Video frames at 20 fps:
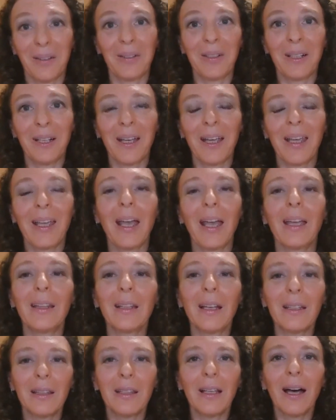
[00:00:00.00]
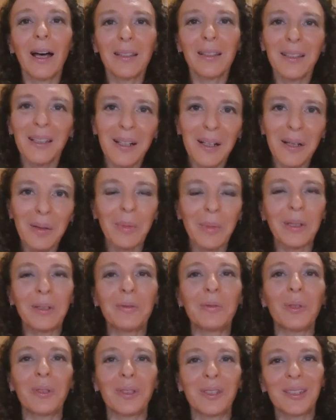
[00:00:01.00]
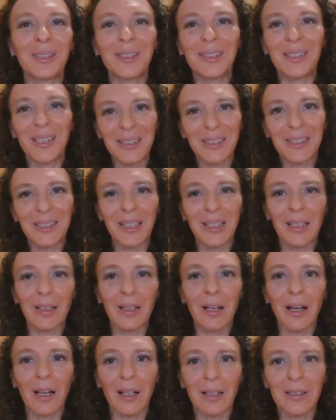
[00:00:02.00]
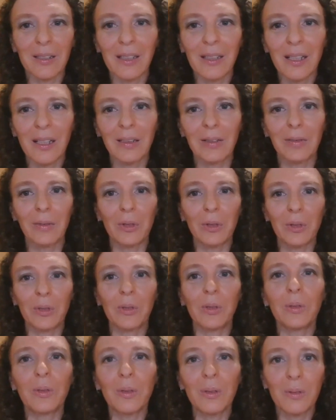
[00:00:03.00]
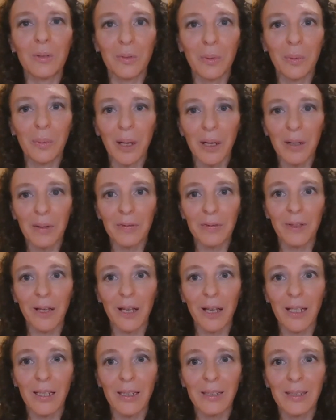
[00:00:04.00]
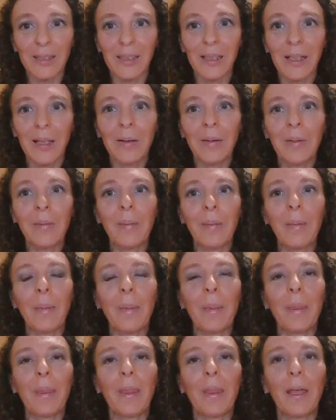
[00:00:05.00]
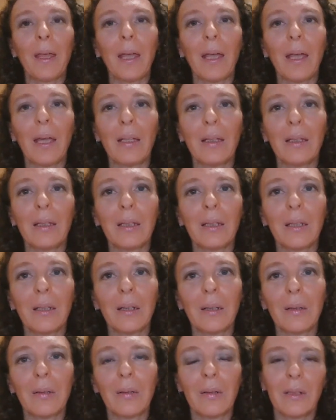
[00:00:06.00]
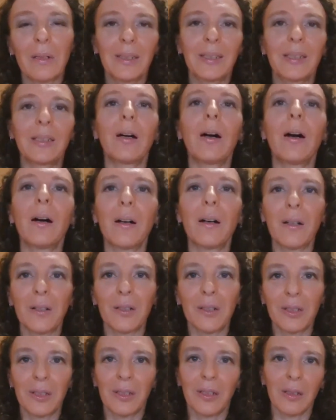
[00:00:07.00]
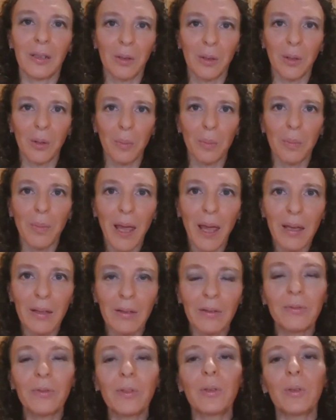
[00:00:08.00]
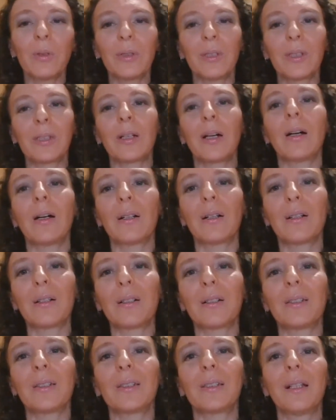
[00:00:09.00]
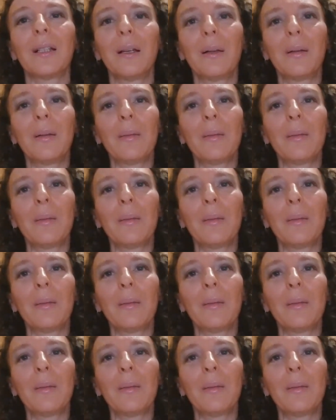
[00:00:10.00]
Okay, and at that time, it was cystic acne, it was all over my face, and scars, painful scars,